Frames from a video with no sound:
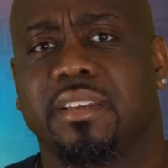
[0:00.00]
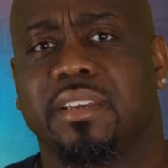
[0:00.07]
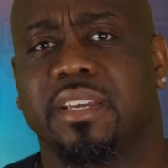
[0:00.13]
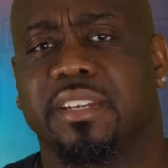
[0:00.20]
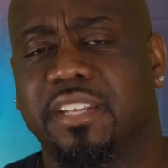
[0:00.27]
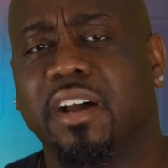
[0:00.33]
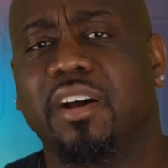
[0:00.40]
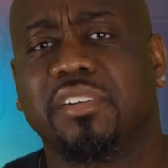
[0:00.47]

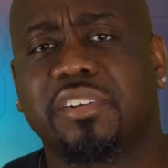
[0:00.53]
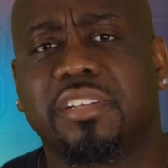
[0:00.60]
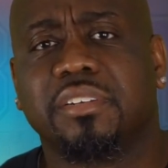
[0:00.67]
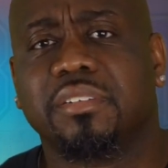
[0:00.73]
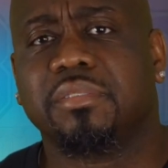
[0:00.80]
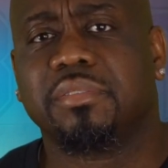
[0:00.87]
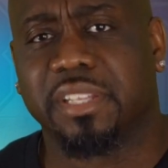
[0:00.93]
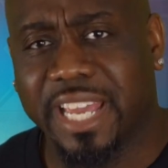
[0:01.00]
and talked
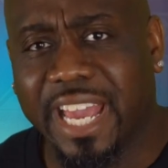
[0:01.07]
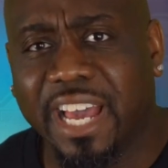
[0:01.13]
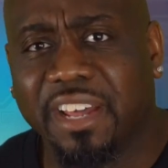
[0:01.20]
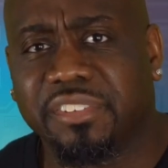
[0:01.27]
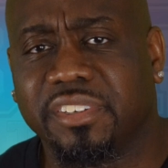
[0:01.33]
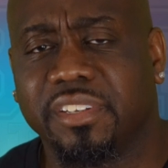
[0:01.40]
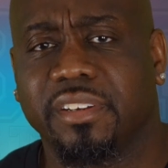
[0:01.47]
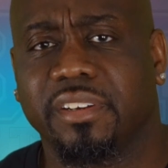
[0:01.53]
to the
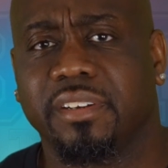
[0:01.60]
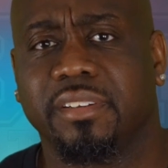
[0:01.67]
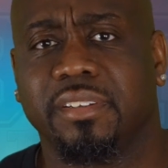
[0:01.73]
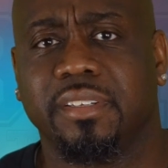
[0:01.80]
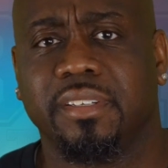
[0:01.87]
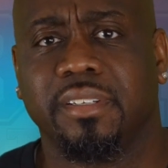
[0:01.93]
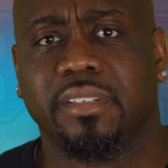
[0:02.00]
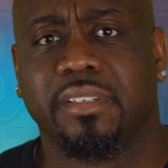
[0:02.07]
counselor
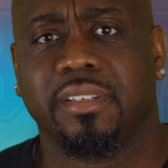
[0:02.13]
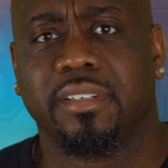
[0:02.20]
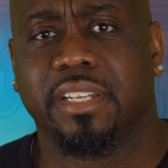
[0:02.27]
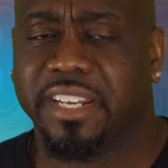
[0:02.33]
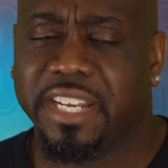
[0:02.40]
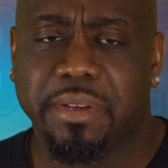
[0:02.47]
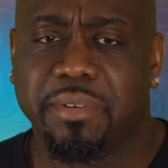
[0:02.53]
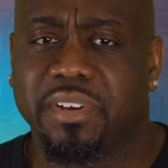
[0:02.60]

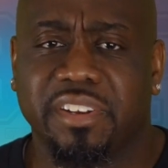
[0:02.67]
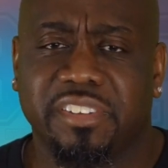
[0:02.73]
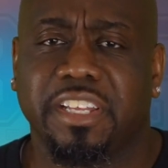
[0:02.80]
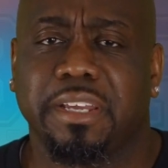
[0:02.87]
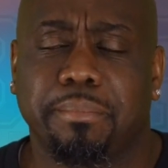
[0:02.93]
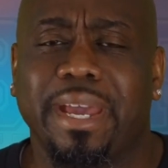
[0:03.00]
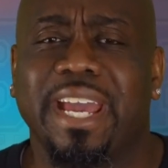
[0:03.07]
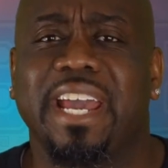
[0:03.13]
that they were going to
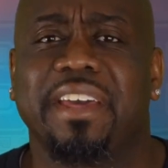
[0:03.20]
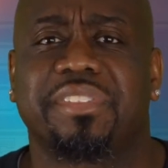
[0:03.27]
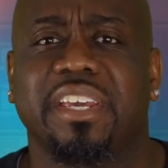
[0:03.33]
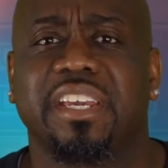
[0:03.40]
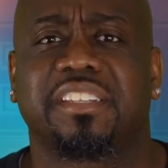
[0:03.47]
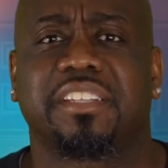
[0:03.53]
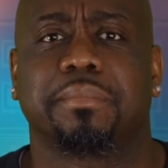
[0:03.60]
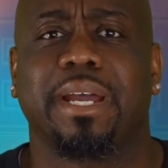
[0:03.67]
say bad
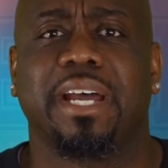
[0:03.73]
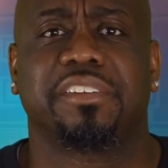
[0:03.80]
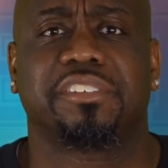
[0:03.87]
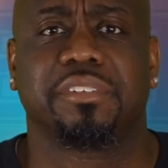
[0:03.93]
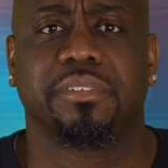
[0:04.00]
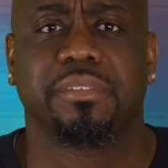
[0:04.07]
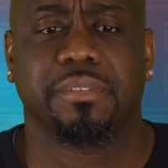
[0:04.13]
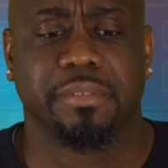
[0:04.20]
things about
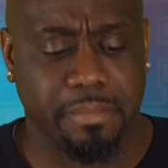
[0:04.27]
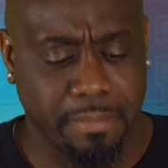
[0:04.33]
you?